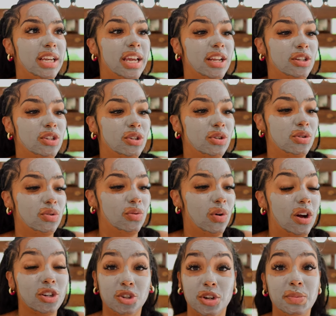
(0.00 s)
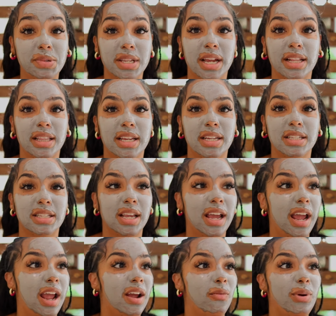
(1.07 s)
get to on trips like this
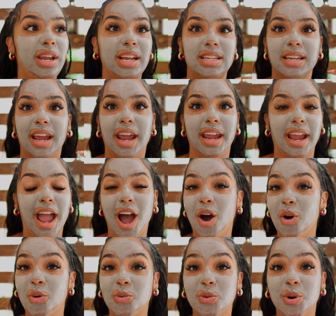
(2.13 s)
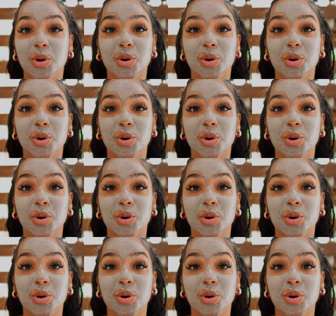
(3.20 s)
we get to hang out.